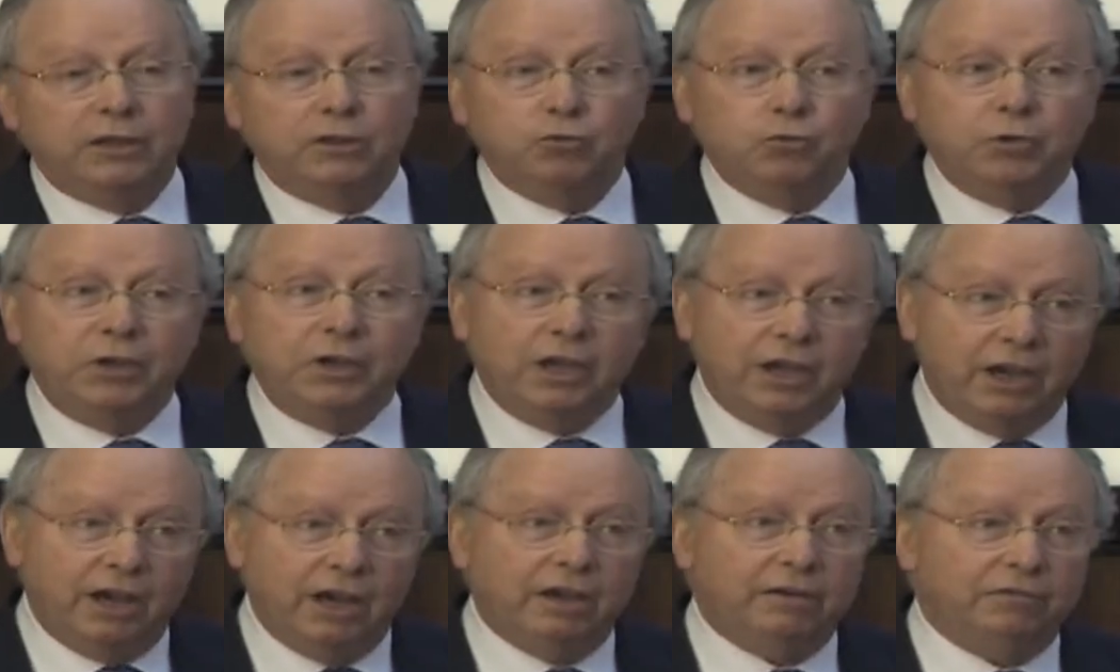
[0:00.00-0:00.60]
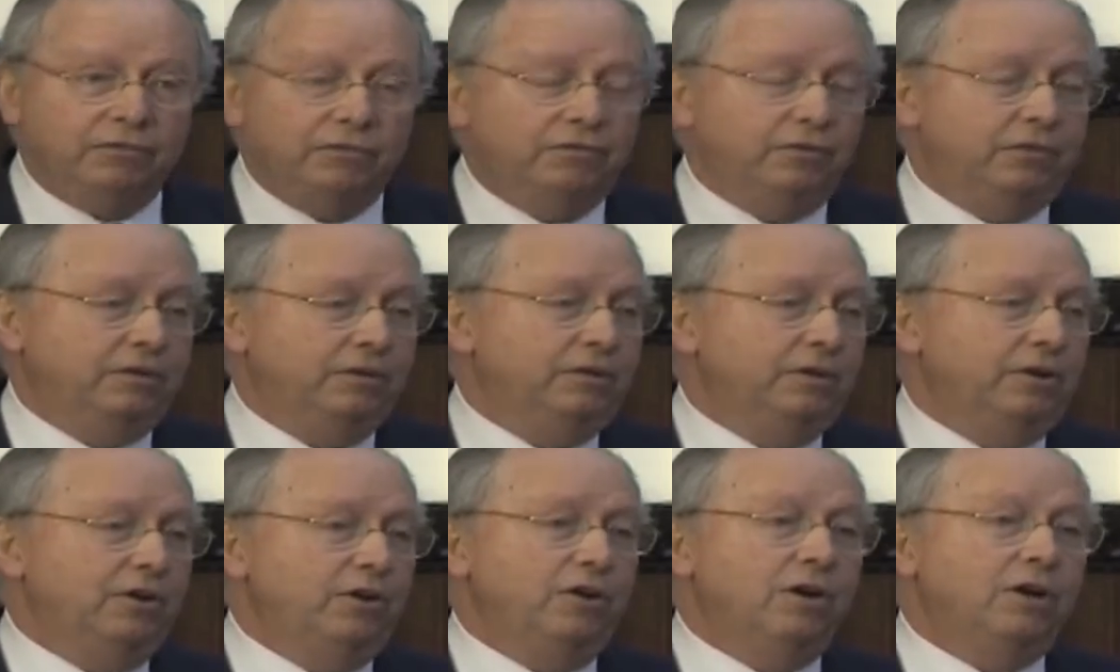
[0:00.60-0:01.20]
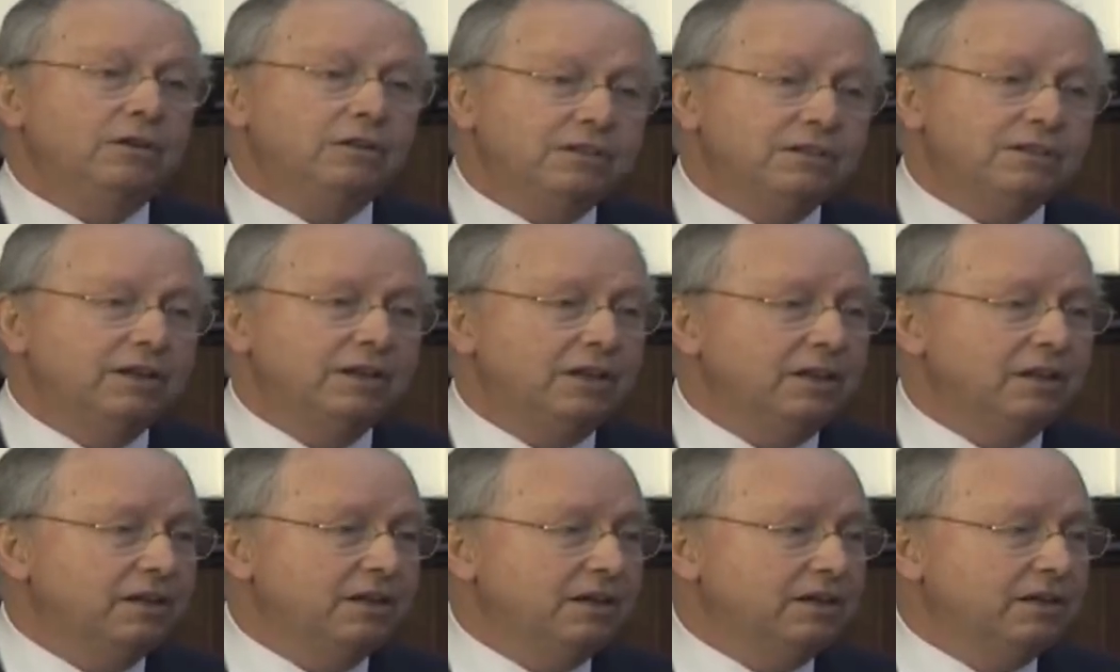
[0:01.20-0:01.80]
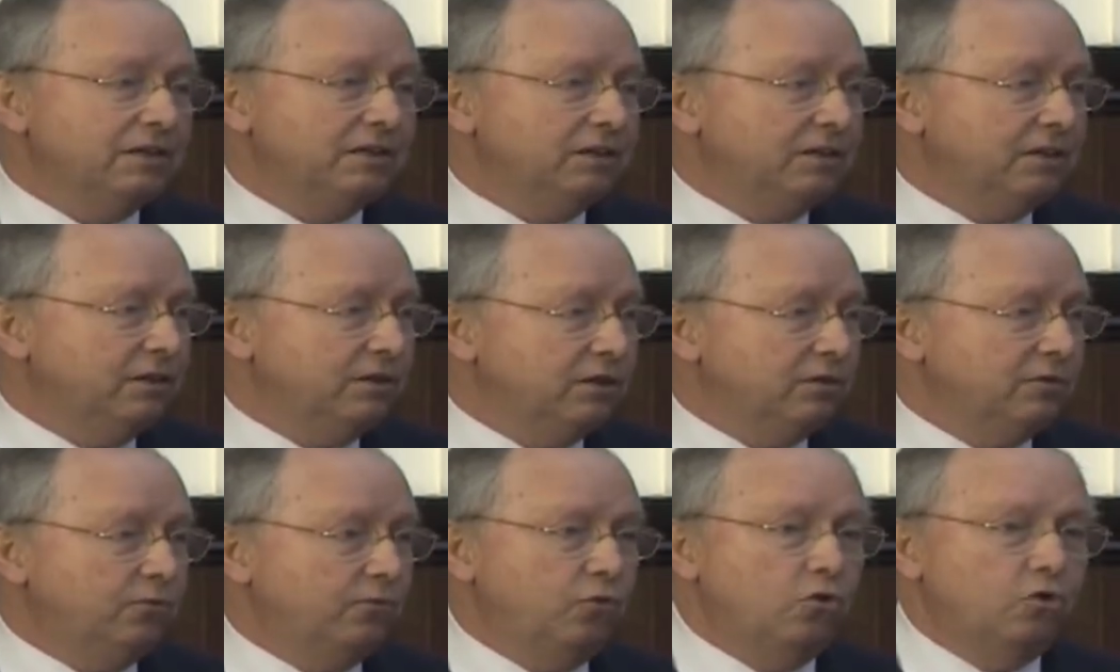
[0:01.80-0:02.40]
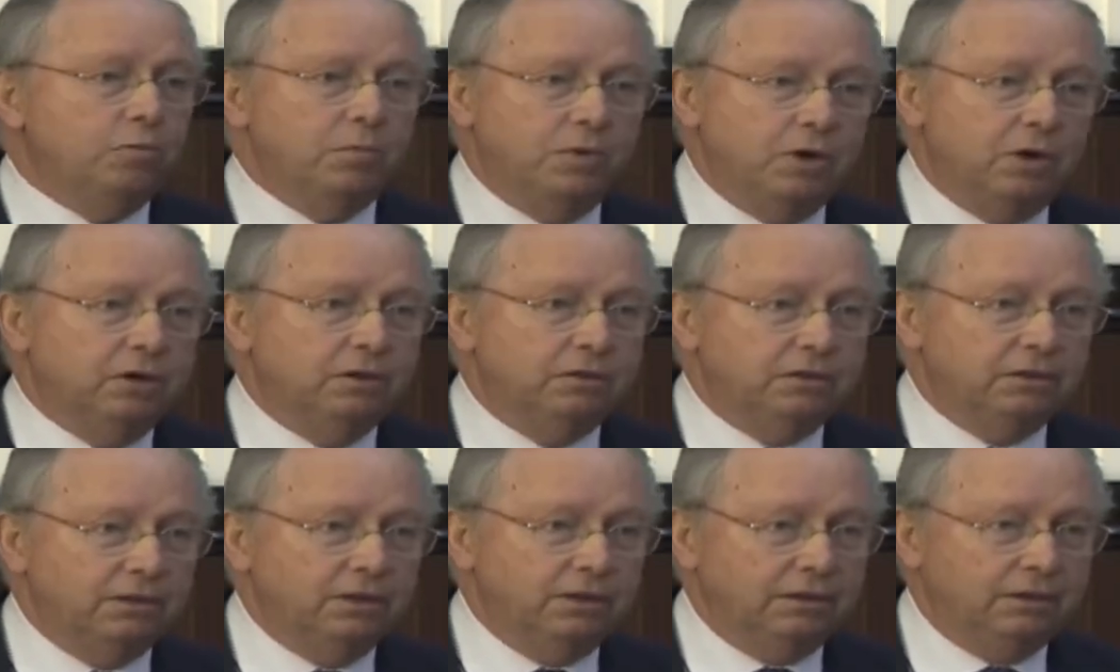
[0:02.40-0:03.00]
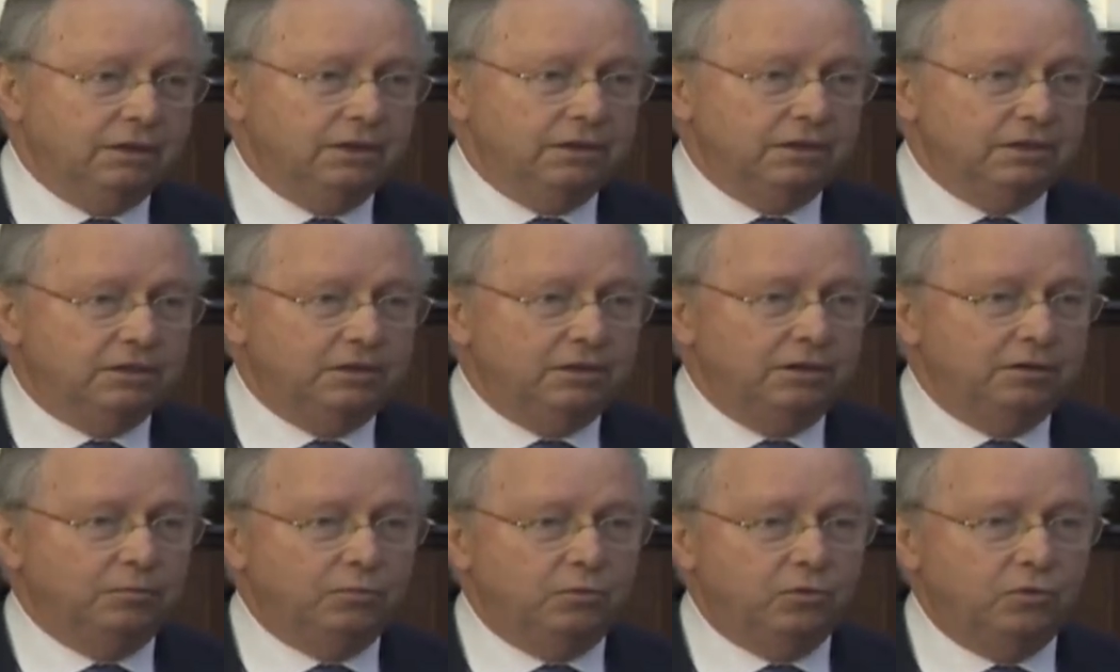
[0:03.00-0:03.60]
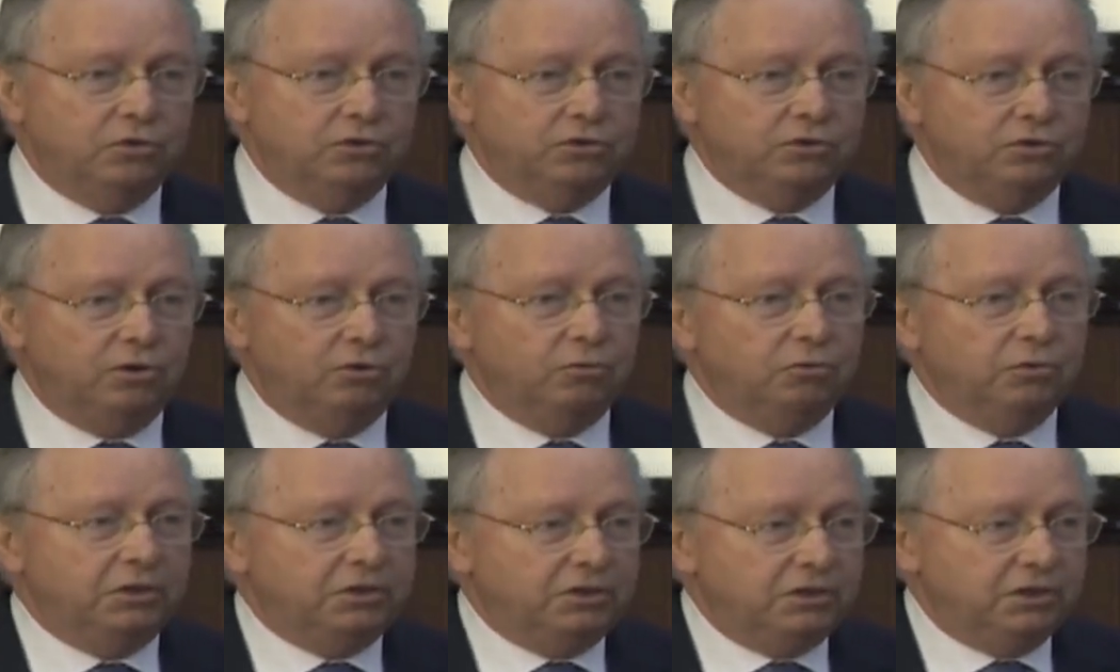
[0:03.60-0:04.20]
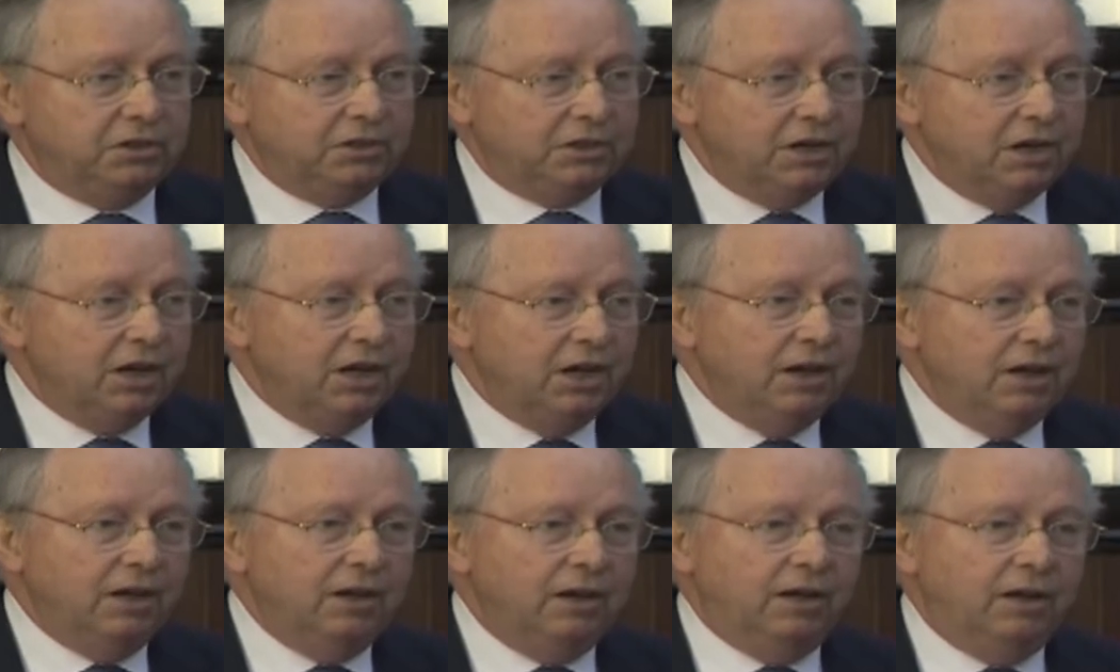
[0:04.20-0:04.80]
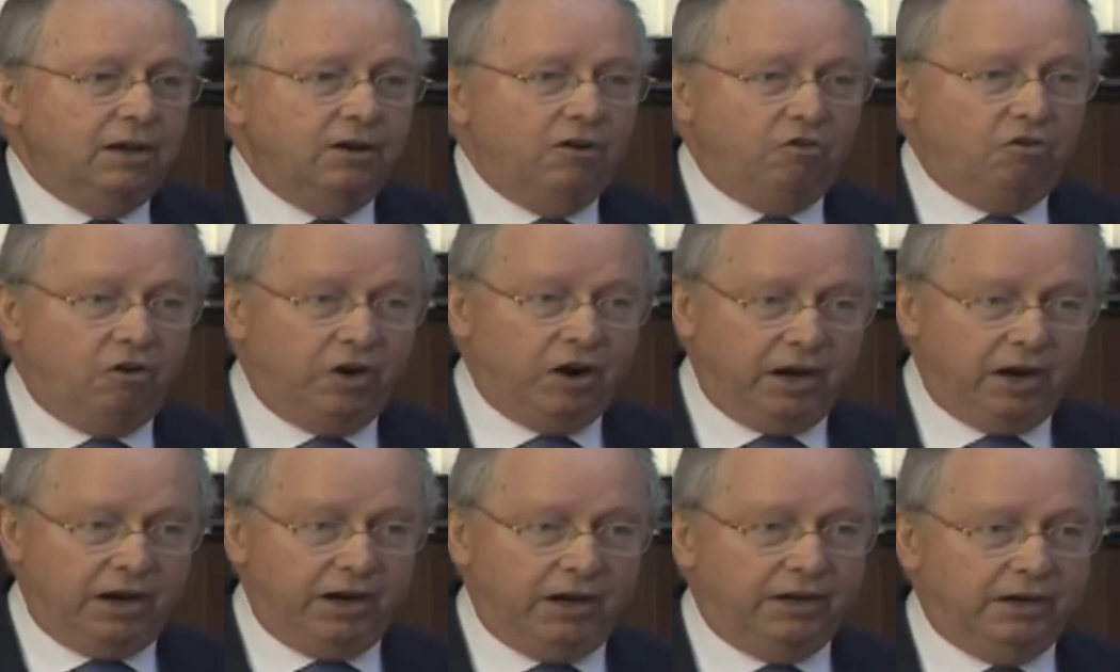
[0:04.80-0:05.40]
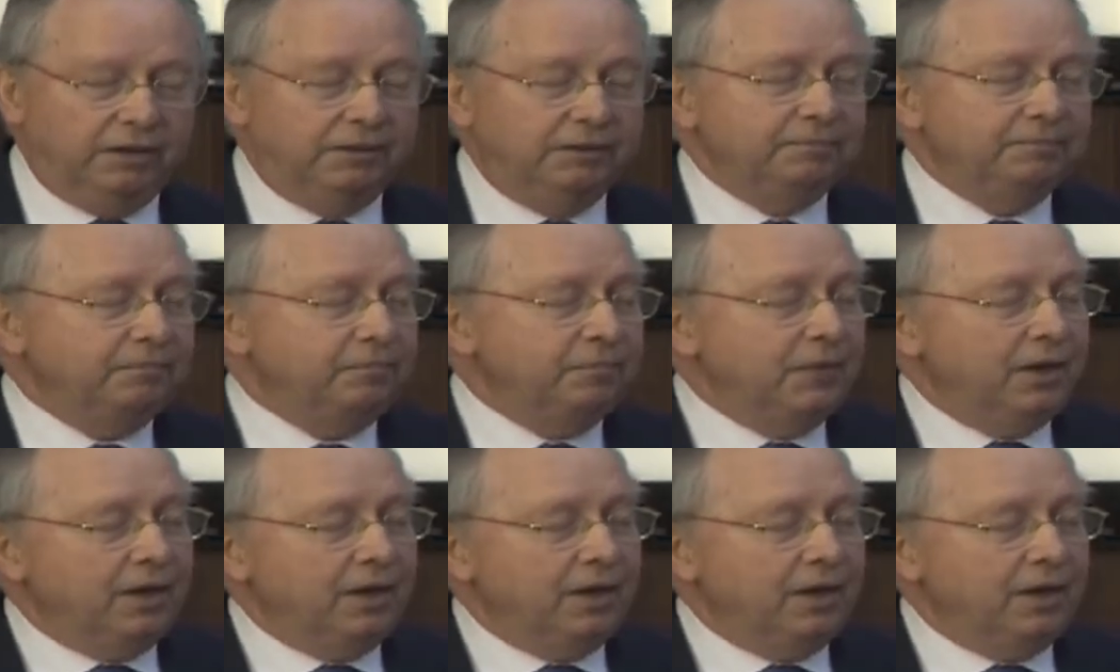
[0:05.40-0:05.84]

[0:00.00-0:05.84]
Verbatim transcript: and we have not sunny day since four months, at least in Portugal, which is rare.